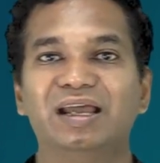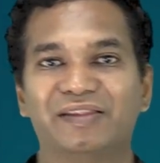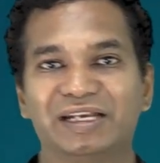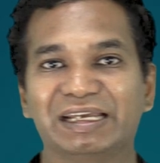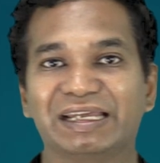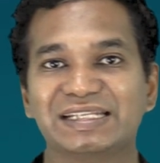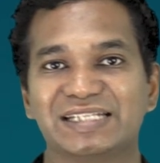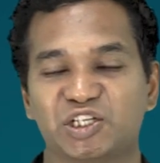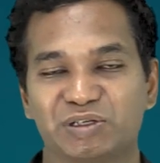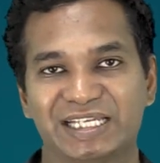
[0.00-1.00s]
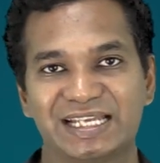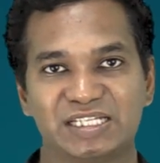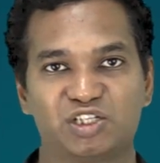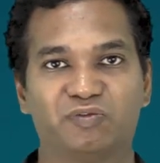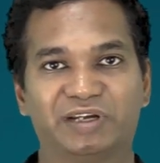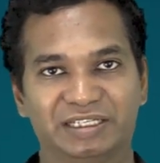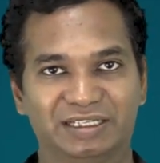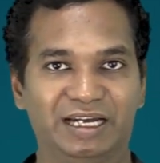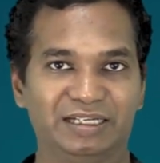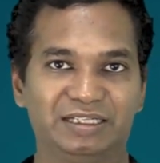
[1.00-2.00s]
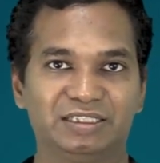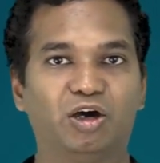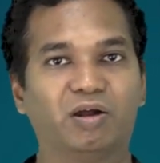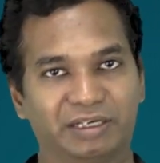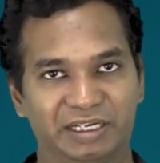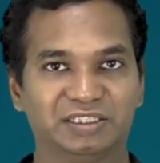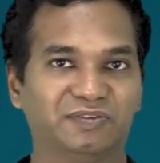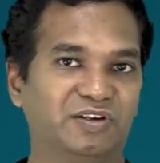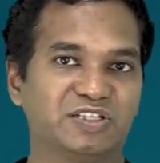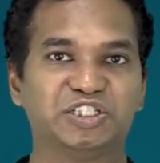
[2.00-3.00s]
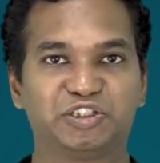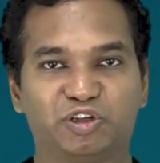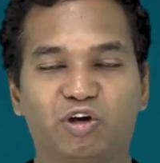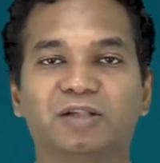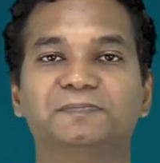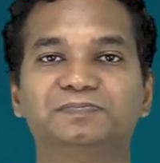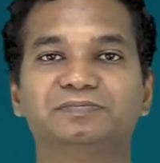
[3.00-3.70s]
that increases your chances of getting hired or getting the first interview call.